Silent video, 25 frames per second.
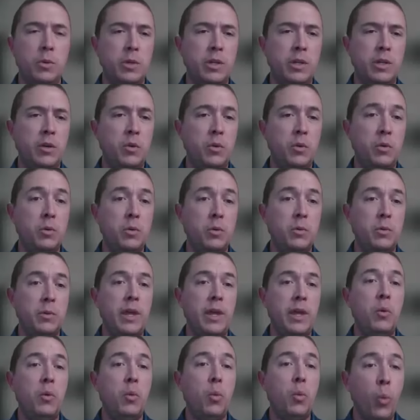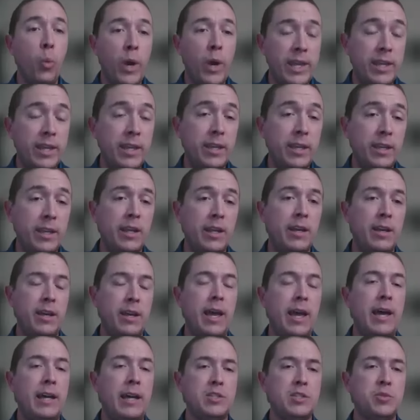that win
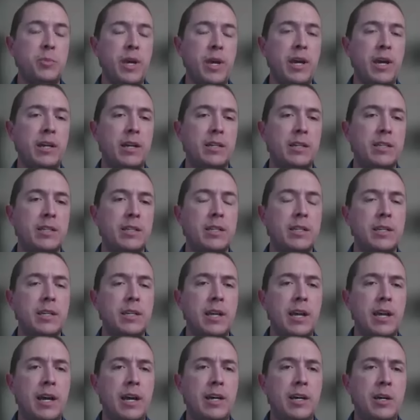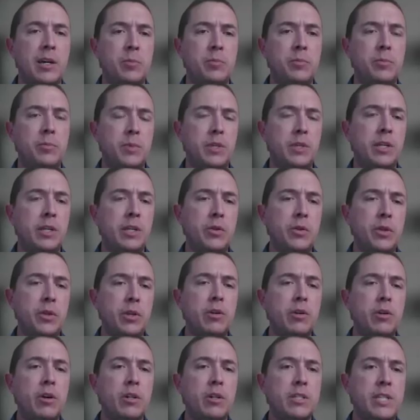aspect.
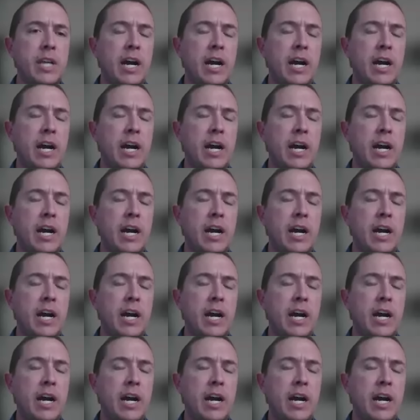There are